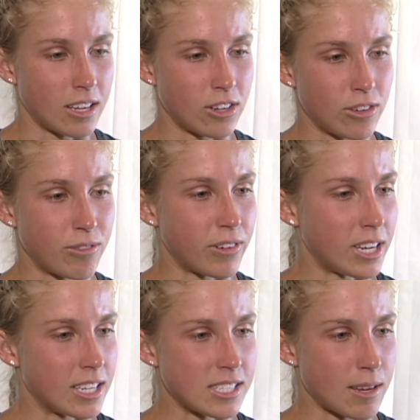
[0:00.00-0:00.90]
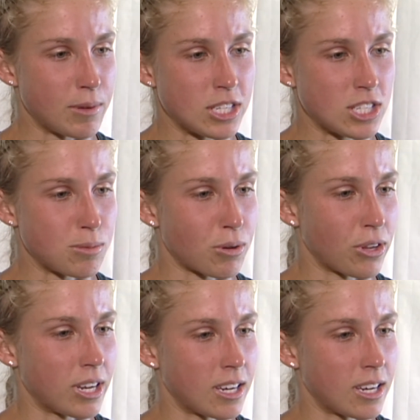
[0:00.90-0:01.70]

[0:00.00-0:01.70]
good fitness. I mean, she's probably